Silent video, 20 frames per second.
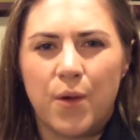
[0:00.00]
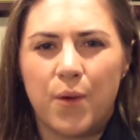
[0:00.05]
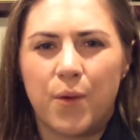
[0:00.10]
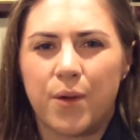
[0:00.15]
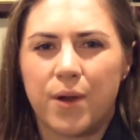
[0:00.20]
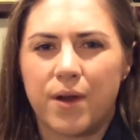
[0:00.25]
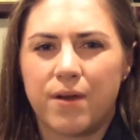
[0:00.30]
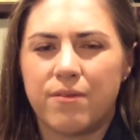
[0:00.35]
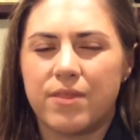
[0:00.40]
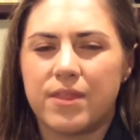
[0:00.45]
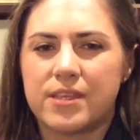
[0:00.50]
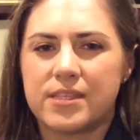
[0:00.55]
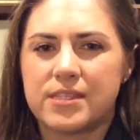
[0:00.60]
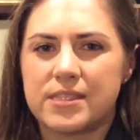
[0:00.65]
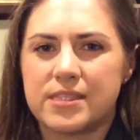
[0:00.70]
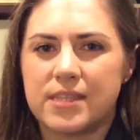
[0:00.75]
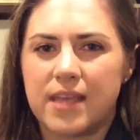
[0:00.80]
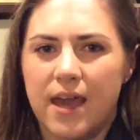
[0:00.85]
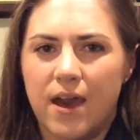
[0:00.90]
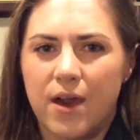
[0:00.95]
or if the
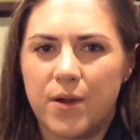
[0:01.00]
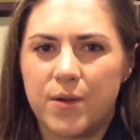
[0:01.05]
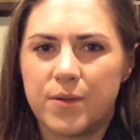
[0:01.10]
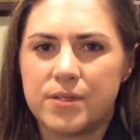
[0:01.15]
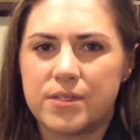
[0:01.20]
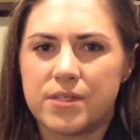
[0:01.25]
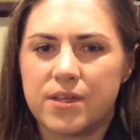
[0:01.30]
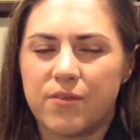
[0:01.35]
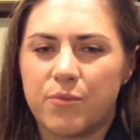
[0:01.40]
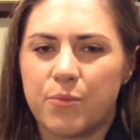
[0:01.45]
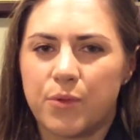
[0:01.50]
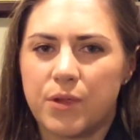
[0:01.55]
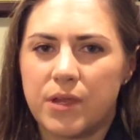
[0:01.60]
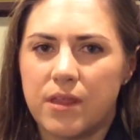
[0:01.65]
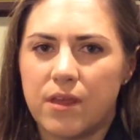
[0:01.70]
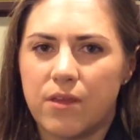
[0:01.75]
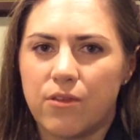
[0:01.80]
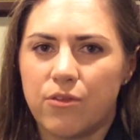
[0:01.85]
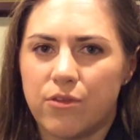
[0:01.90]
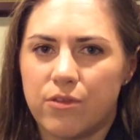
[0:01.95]
sound of
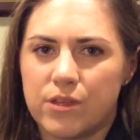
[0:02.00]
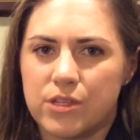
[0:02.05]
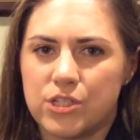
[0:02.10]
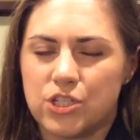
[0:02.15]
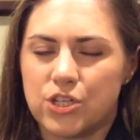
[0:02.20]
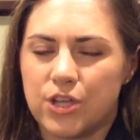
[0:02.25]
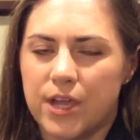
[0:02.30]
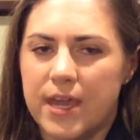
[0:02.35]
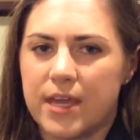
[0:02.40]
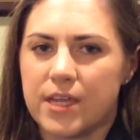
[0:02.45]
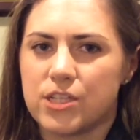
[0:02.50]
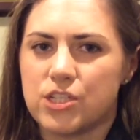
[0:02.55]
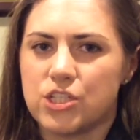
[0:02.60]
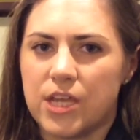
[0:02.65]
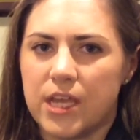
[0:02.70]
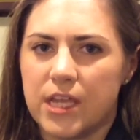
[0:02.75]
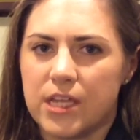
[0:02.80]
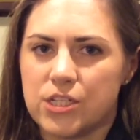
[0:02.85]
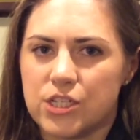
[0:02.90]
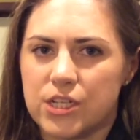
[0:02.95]
breathing through the trach
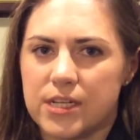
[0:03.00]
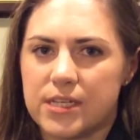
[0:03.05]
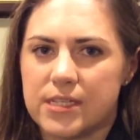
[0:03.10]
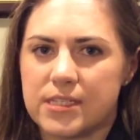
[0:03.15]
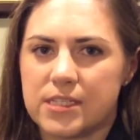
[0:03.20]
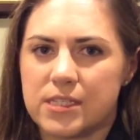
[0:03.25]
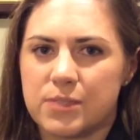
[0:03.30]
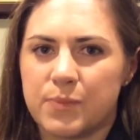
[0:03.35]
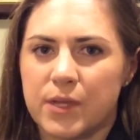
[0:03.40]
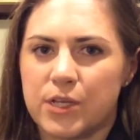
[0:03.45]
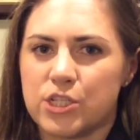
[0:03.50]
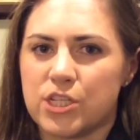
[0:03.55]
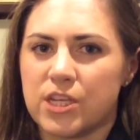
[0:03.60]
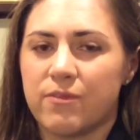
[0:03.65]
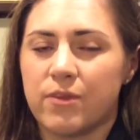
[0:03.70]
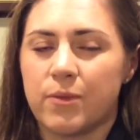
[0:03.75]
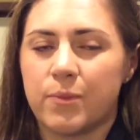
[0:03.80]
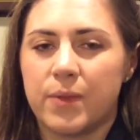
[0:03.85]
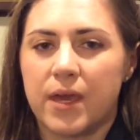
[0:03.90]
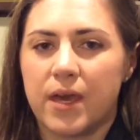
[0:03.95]
changes, especially
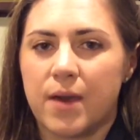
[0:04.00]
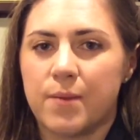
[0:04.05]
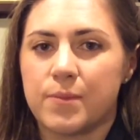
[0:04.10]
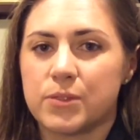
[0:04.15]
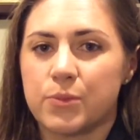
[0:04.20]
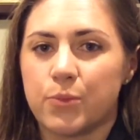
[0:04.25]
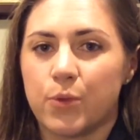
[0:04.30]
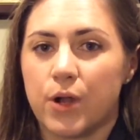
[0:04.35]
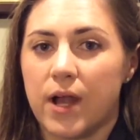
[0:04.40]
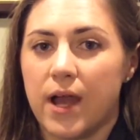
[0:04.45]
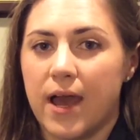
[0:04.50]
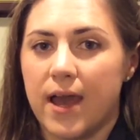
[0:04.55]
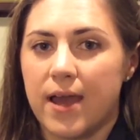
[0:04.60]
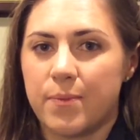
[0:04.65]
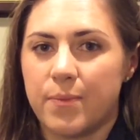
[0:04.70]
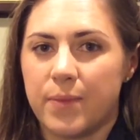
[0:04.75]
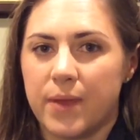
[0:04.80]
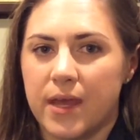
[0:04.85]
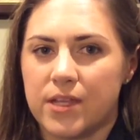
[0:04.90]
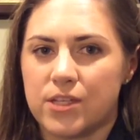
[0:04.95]
if it becomes more
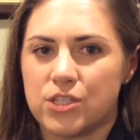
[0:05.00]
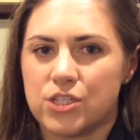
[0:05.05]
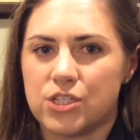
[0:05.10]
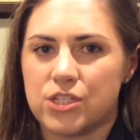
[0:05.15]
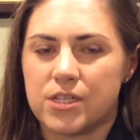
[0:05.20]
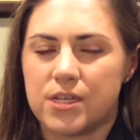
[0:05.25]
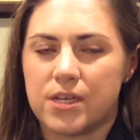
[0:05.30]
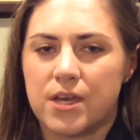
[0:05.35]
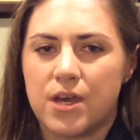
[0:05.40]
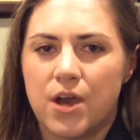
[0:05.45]
high-pitched,